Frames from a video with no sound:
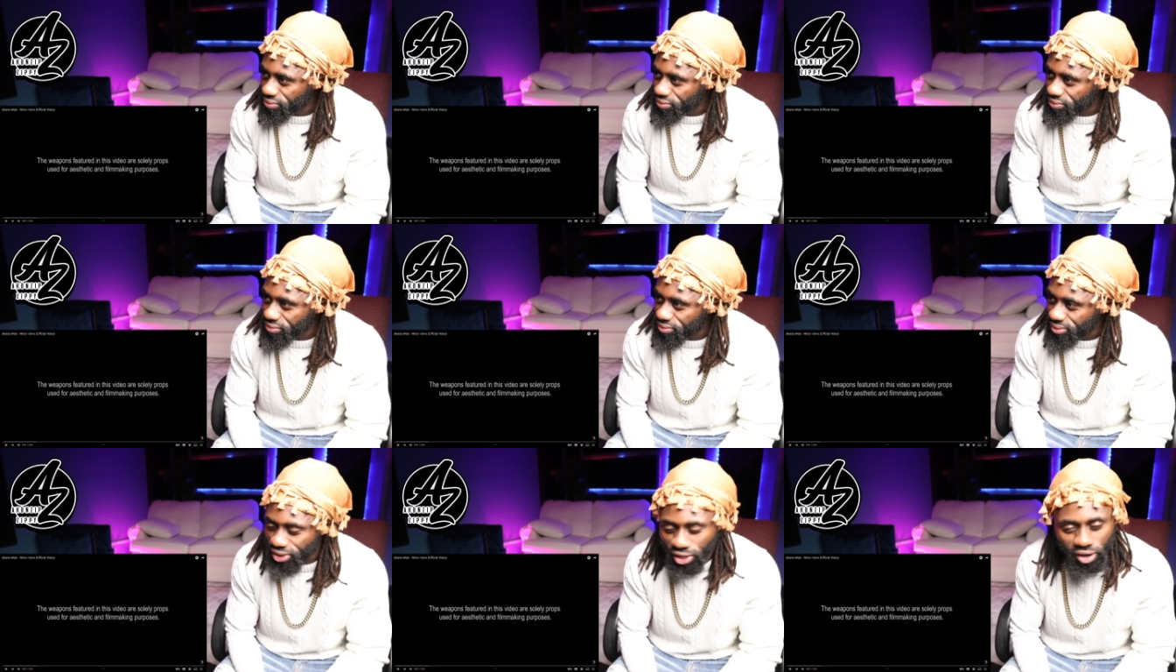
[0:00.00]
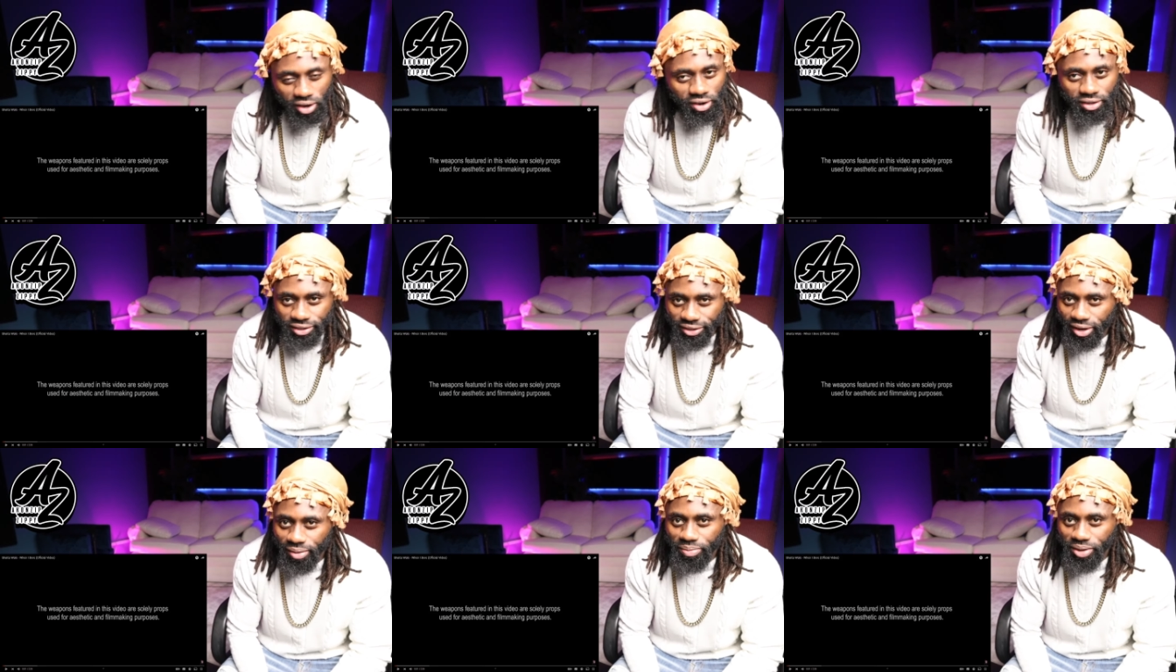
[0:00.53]
So
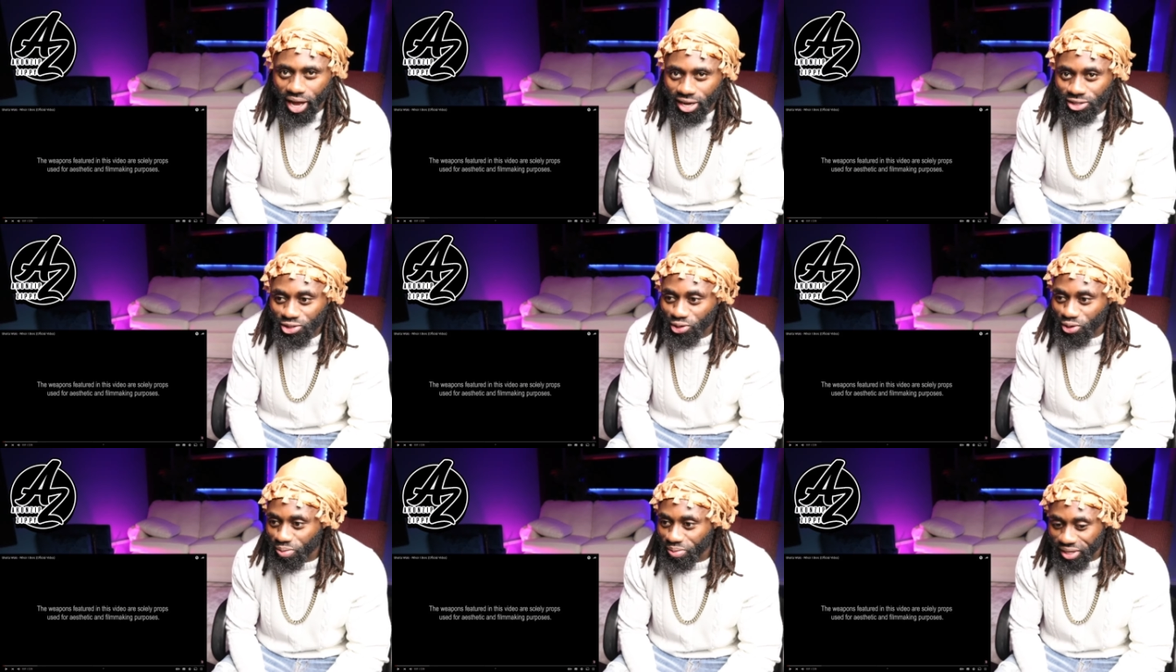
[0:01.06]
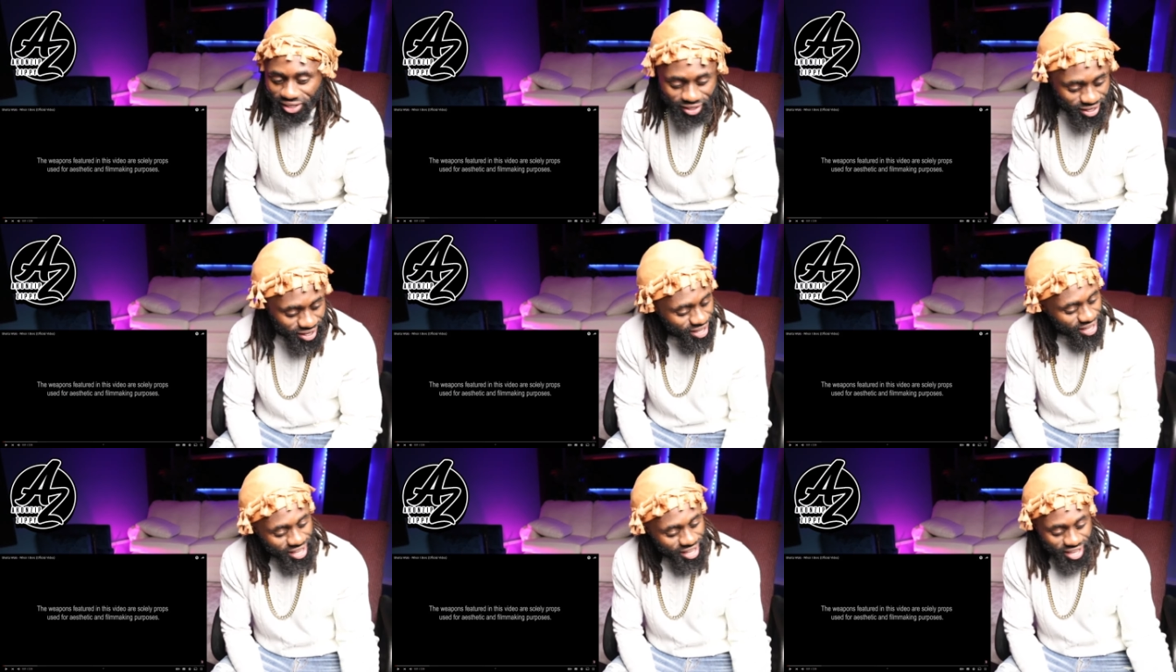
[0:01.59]
don't be assuming.
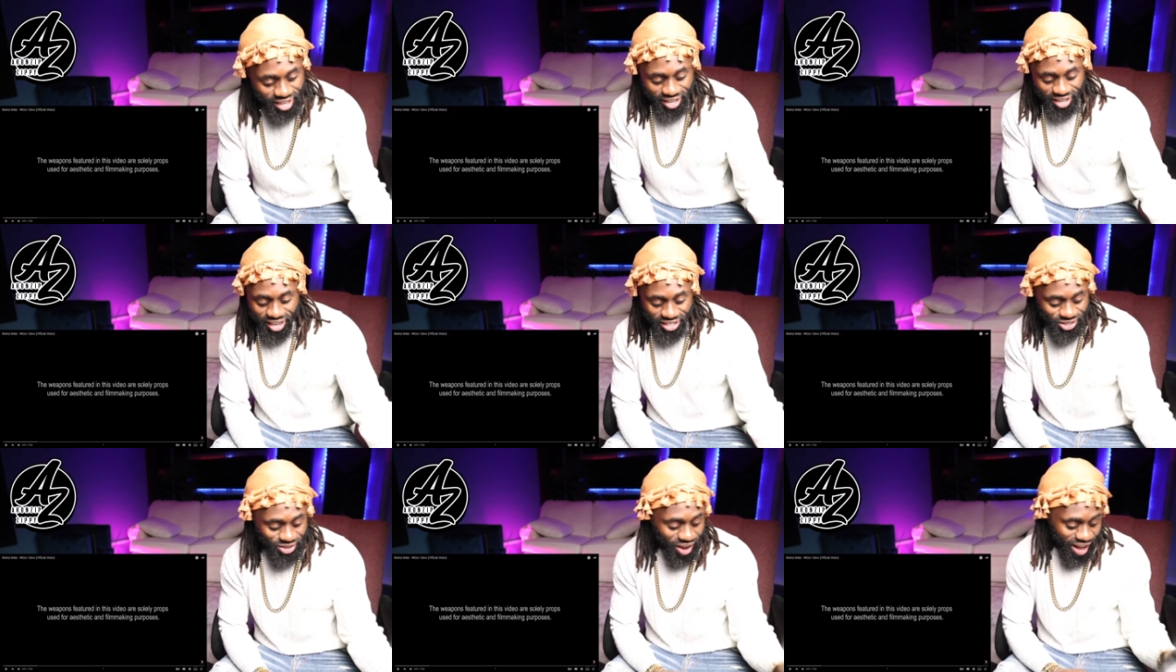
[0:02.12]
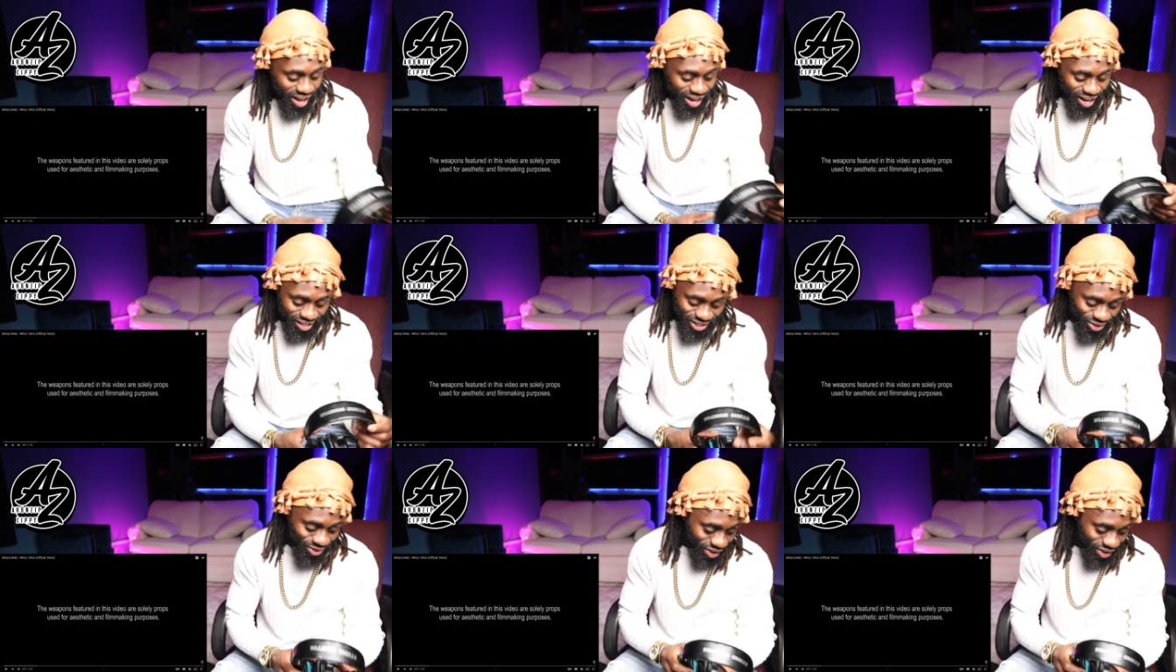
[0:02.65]
Let's go ahead and see what he